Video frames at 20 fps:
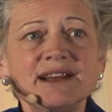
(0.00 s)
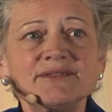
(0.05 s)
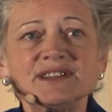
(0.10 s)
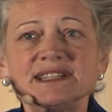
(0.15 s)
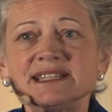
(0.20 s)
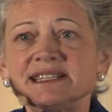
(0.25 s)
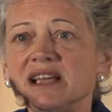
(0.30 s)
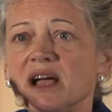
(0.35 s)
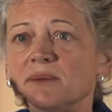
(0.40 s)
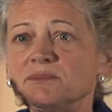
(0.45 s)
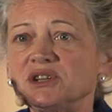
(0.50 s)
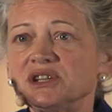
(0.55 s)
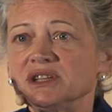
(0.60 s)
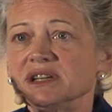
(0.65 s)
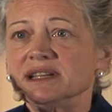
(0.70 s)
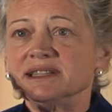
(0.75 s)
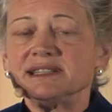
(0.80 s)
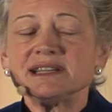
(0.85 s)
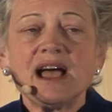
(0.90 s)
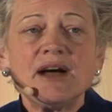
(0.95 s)
of
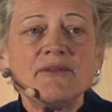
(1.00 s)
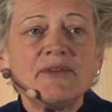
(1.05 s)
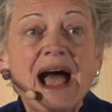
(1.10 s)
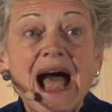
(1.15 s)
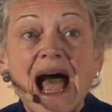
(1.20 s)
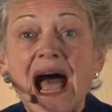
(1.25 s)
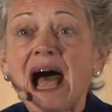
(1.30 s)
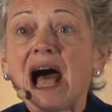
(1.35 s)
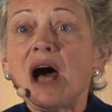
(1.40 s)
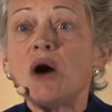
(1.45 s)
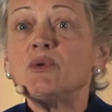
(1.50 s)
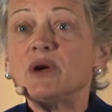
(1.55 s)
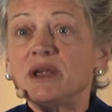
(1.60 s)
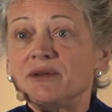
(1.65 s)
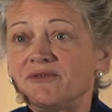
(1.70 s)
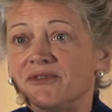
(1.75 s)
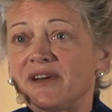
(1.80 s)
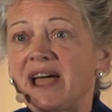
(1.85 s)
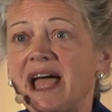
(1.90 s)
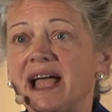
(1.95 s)
assumptions of how, in
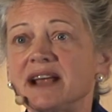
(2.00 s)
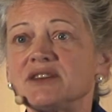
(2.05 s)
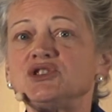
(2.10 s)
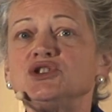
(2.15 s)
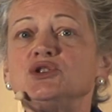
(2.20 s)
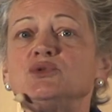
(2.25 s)
fact,